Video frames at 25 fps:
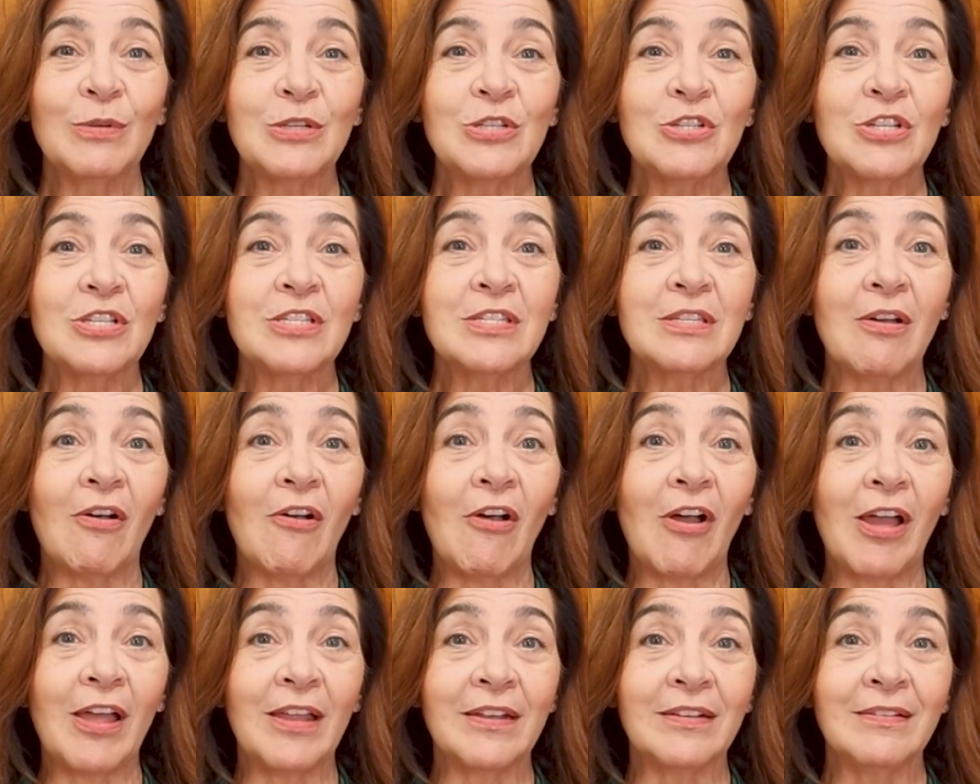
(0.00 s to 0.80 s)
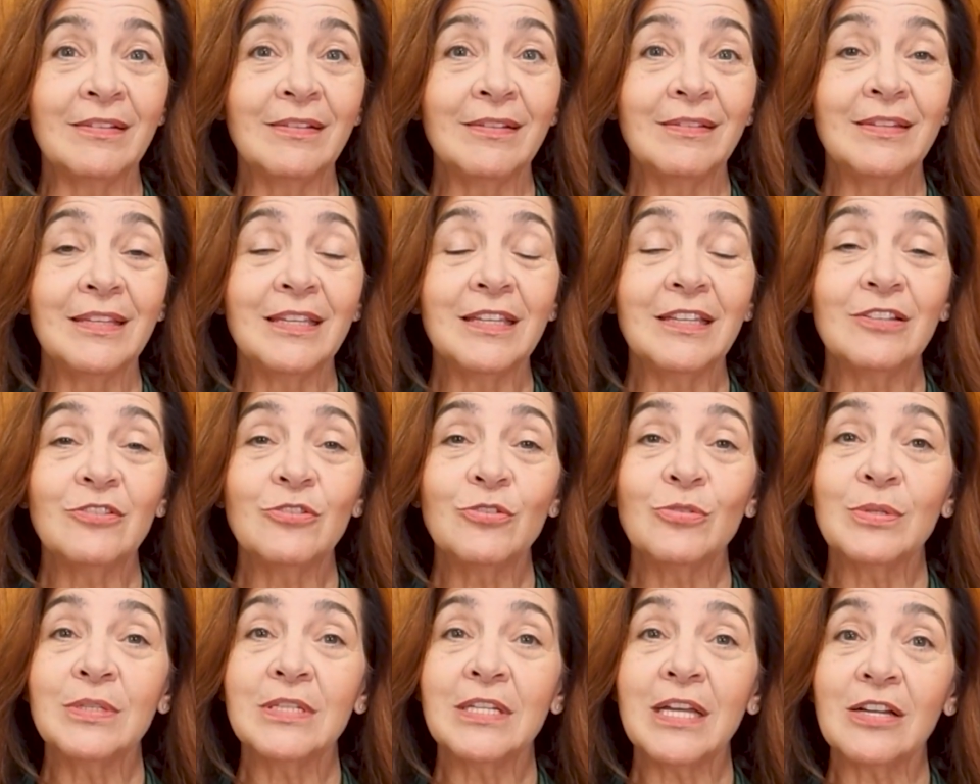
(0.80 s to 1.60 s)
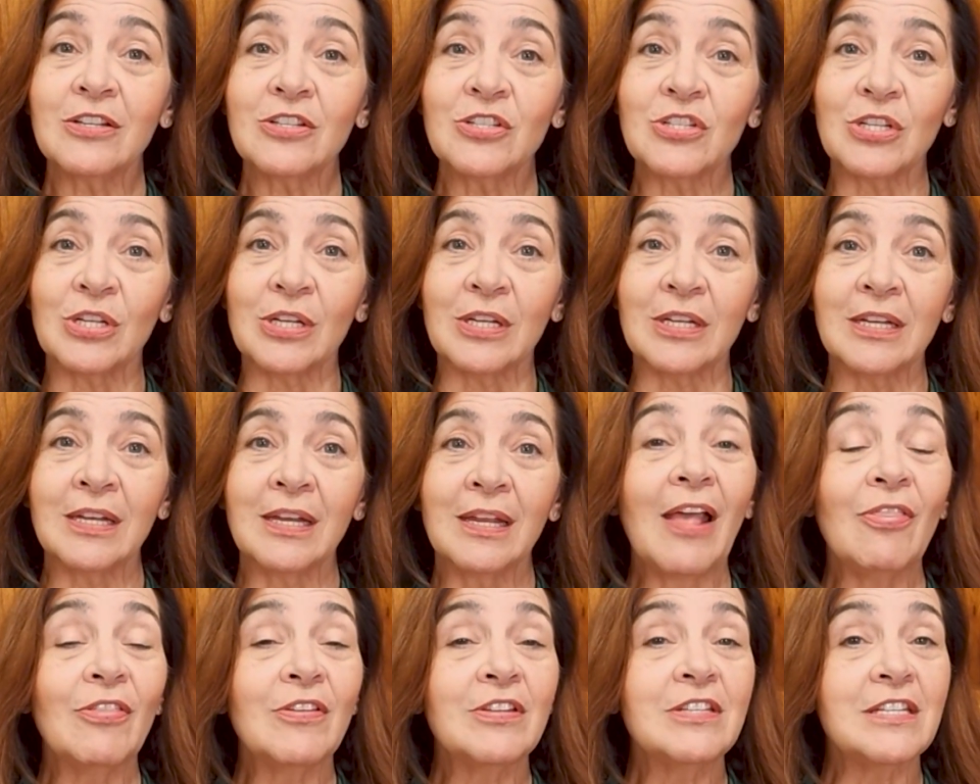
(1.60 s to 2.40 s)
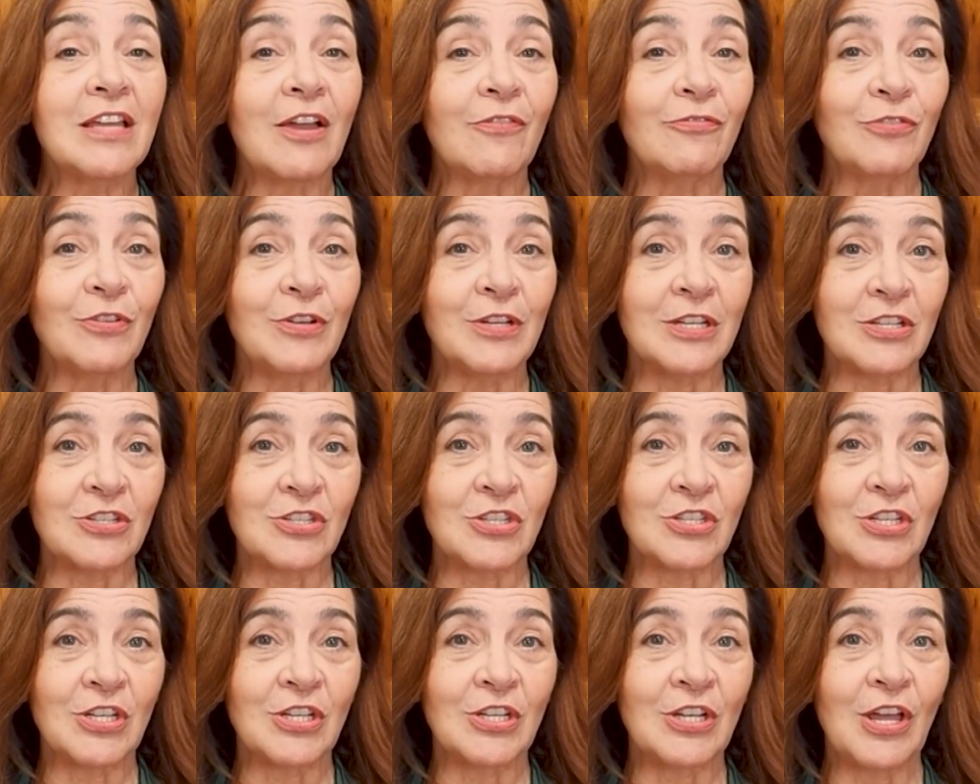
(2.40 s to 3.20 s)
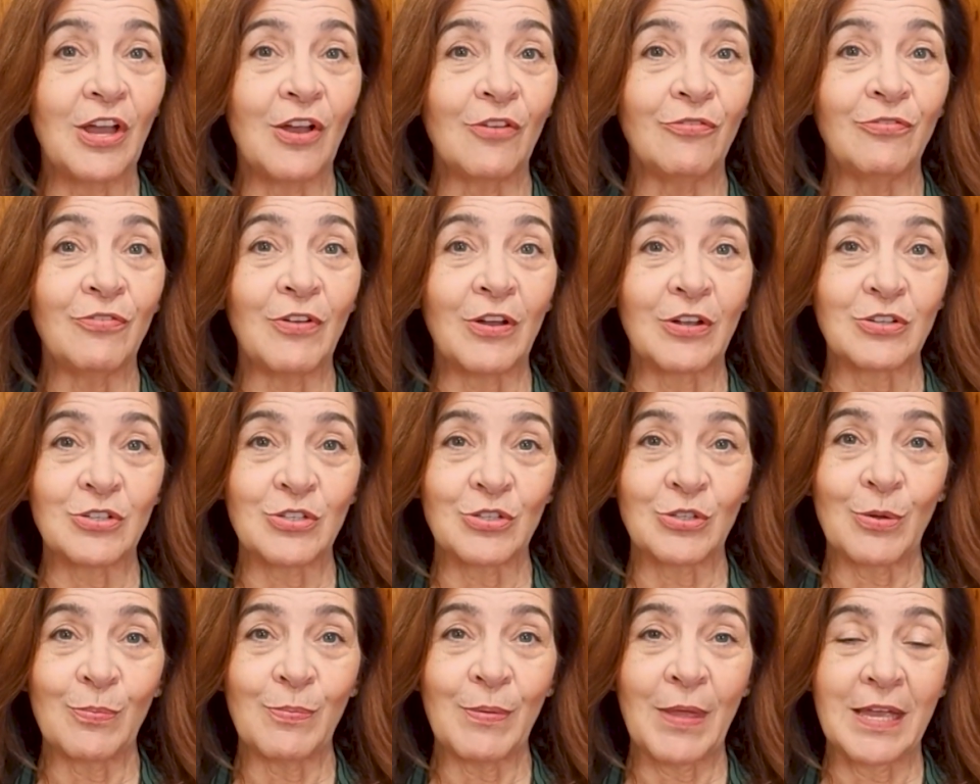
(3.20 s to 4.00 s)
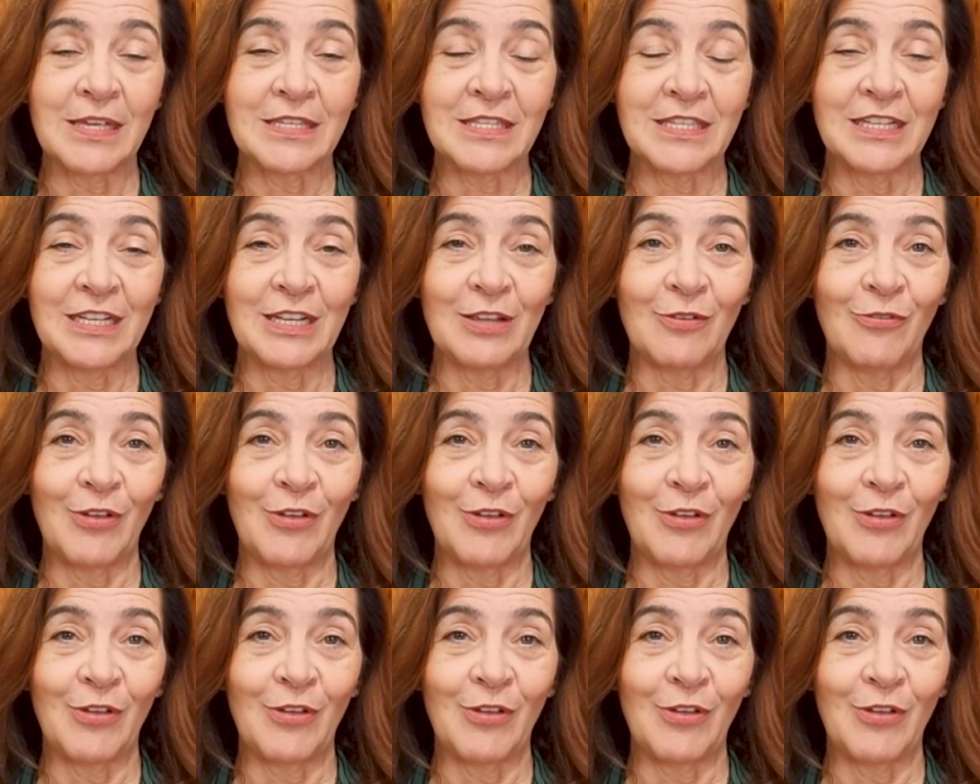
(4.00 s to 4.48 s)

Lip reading: which is on the introduction and the definition of functional capacity